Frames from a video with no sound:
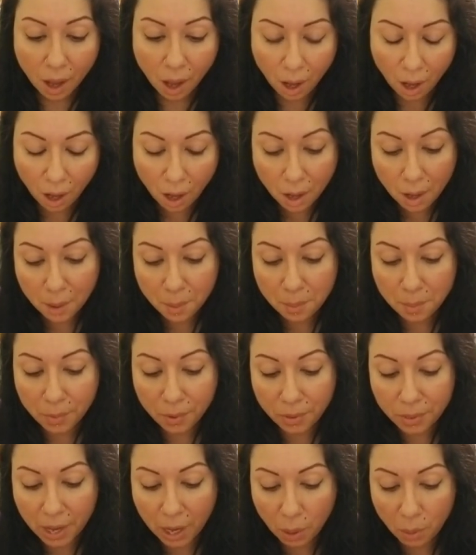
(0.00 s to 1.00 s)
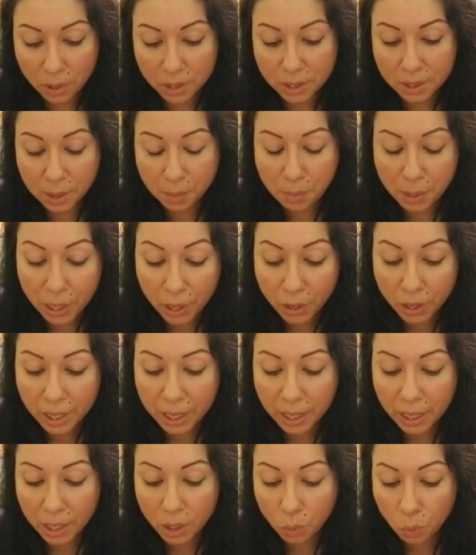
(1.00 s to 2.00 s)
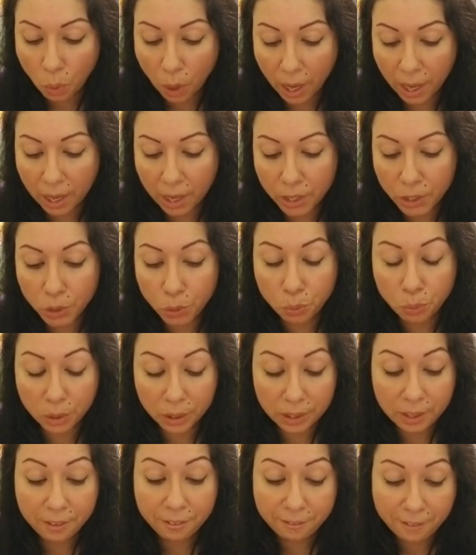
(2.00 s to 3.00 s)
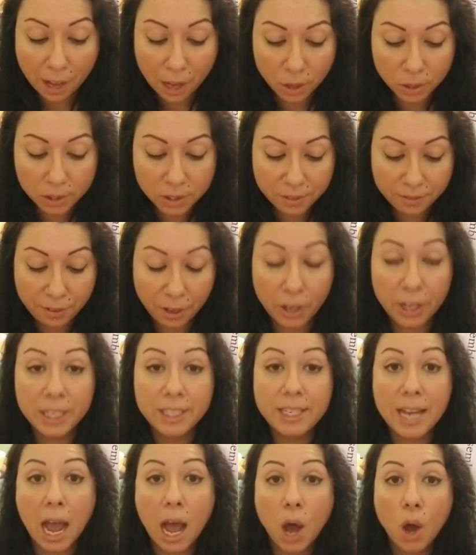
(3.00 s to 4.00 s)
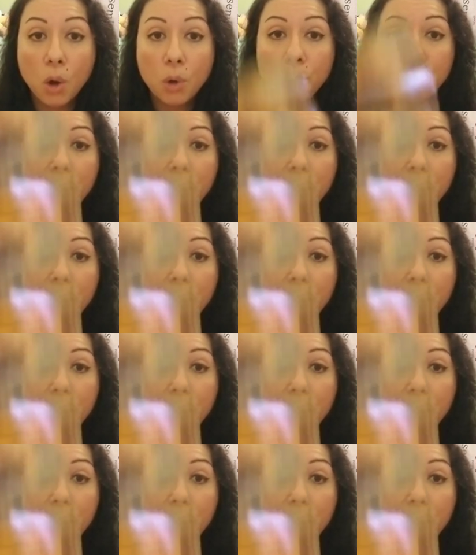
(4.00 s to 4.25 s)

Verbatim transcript: Um, there was a period where you really felt very down.